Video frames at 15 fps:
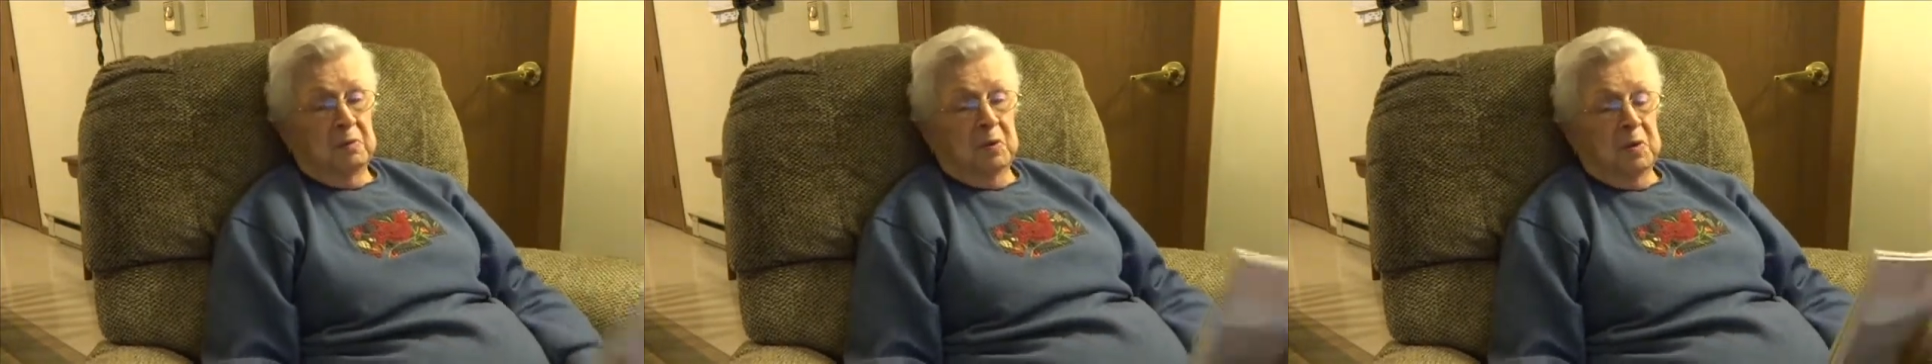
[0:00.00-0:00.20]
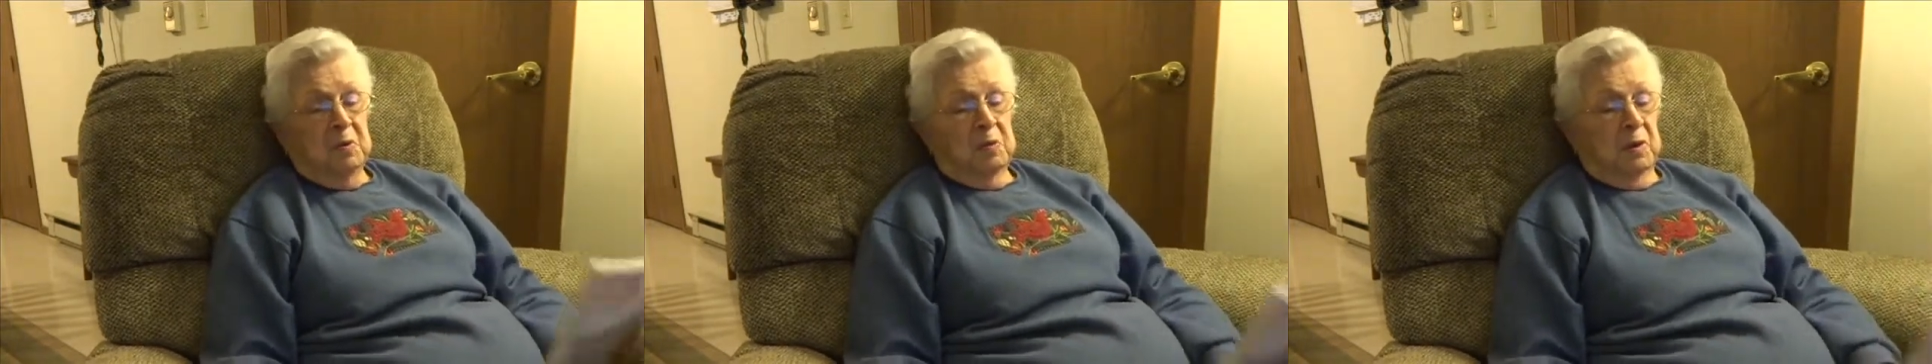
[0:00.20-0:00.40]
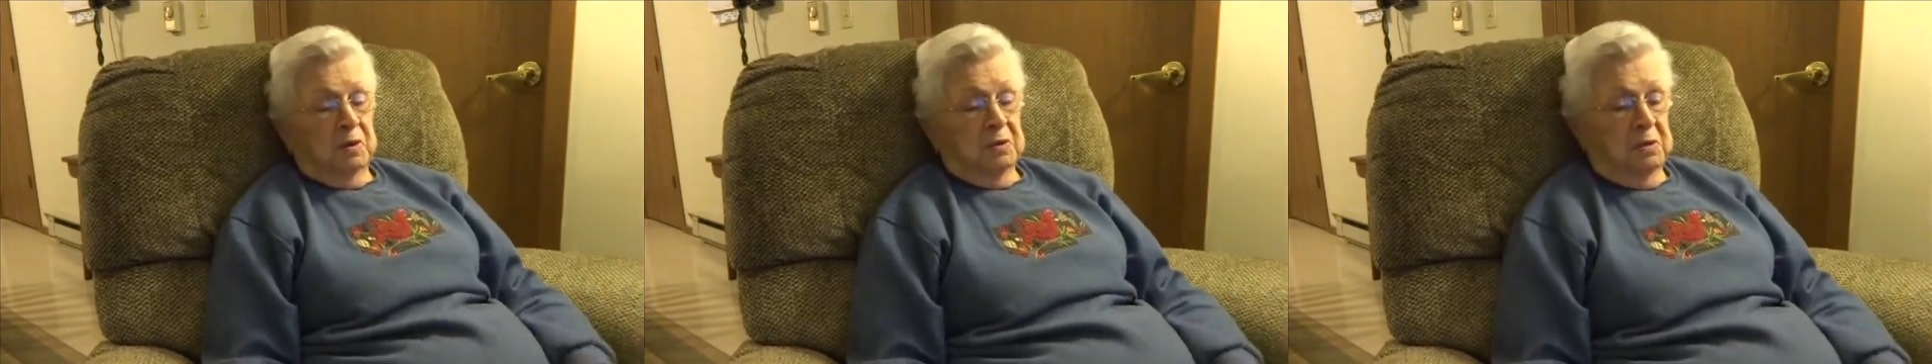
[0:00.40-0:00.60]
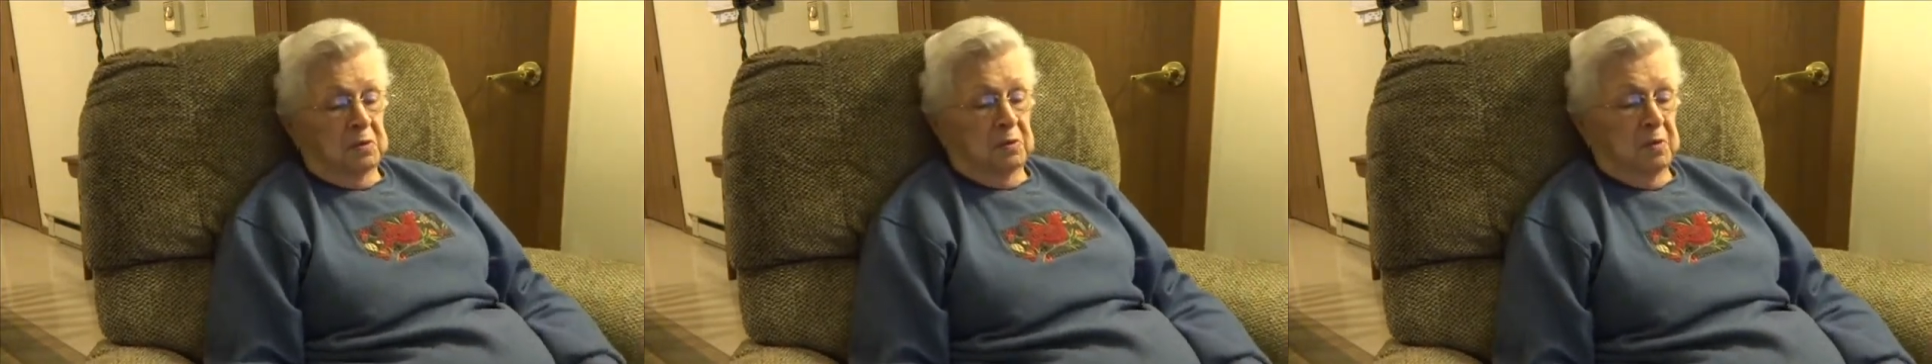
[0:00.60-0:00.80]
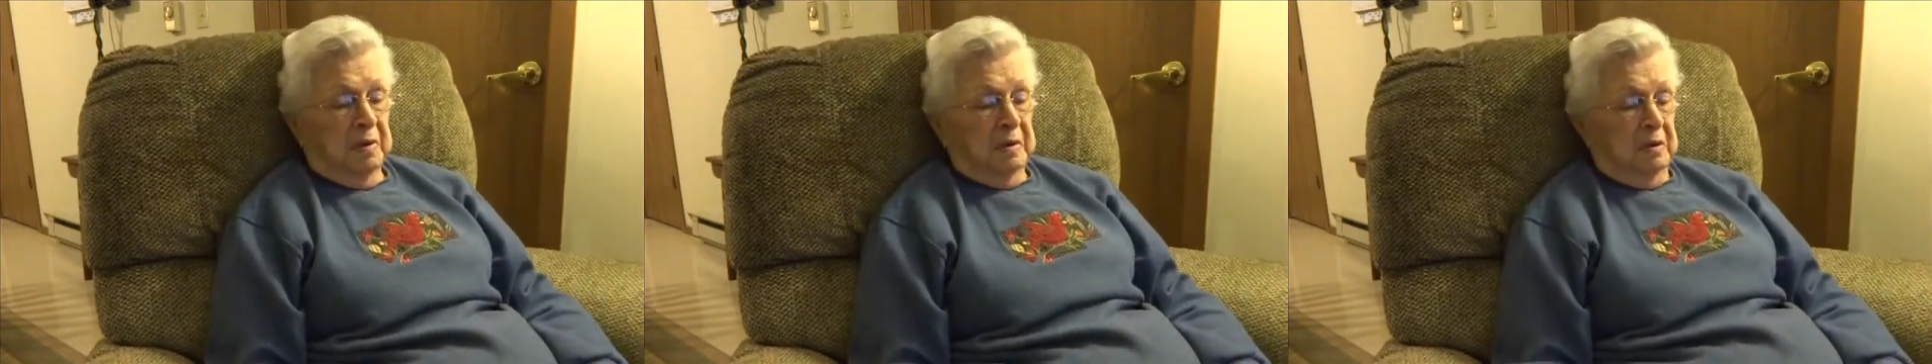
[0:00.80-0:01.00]
we want
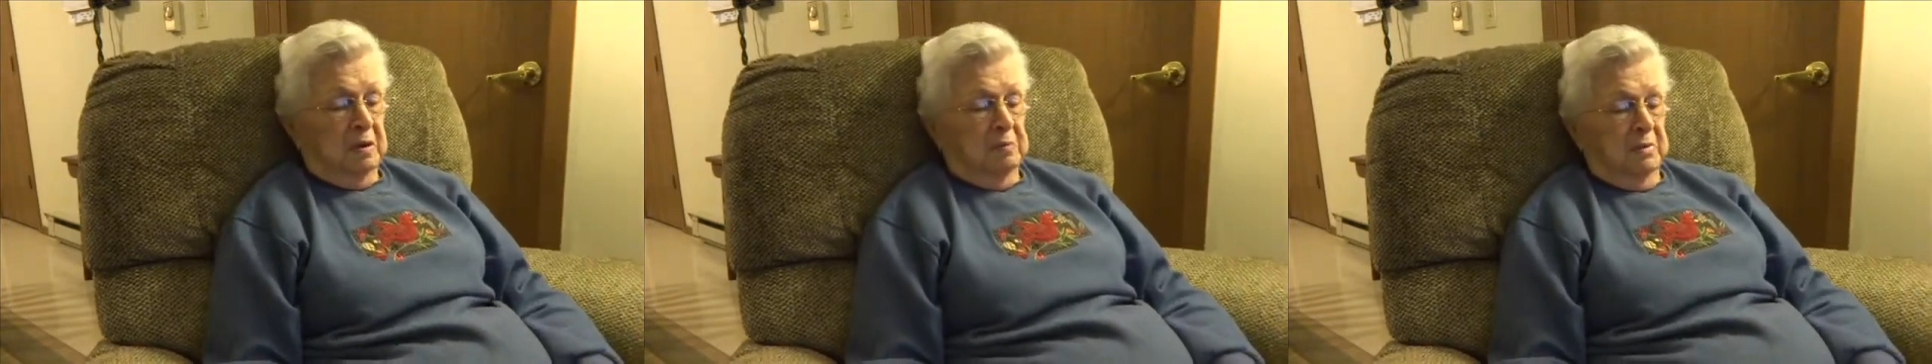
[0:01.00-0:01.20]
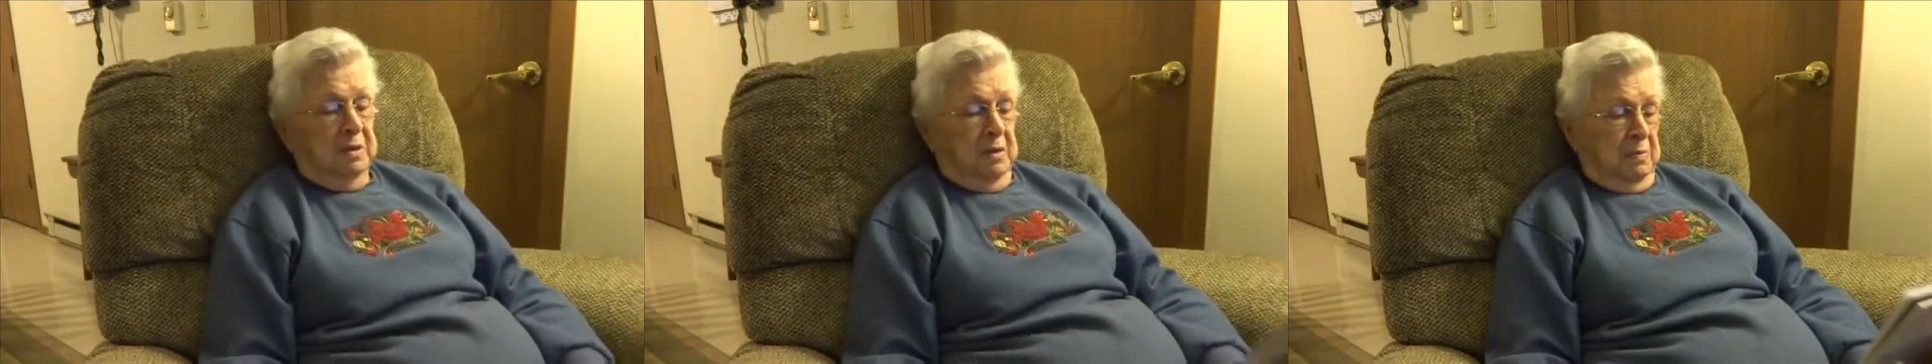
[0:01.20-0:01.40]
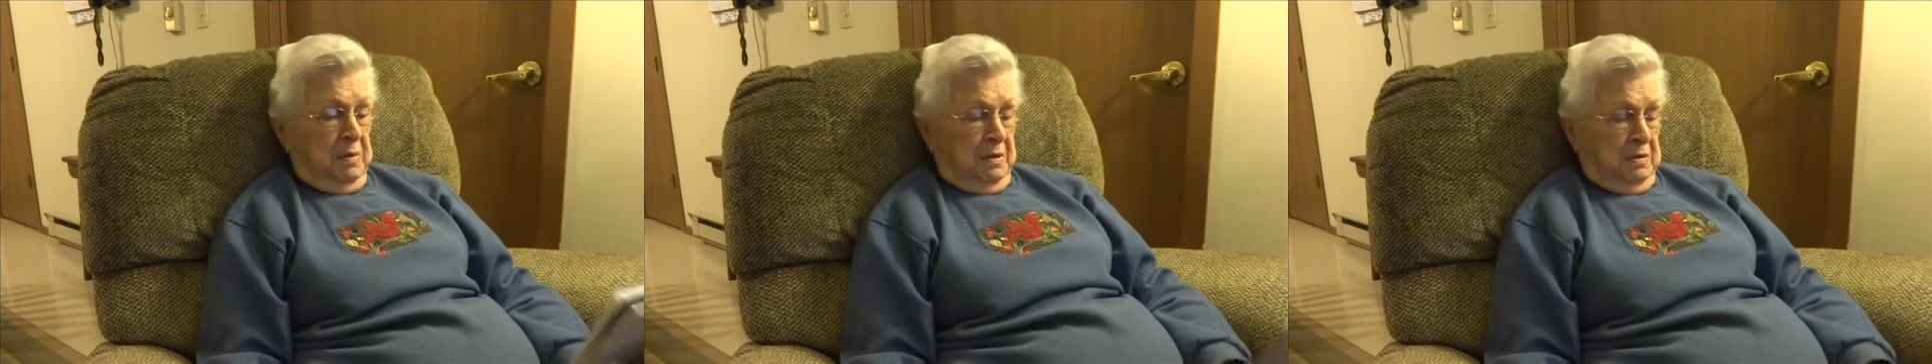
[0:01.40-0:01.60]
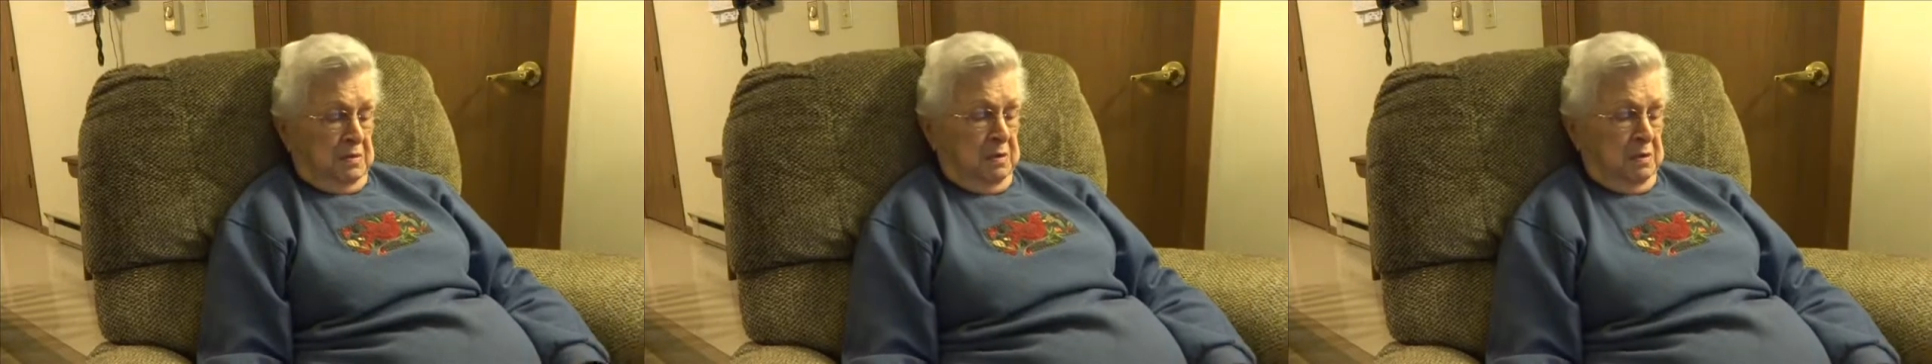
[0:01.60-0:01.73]
to, we're going to be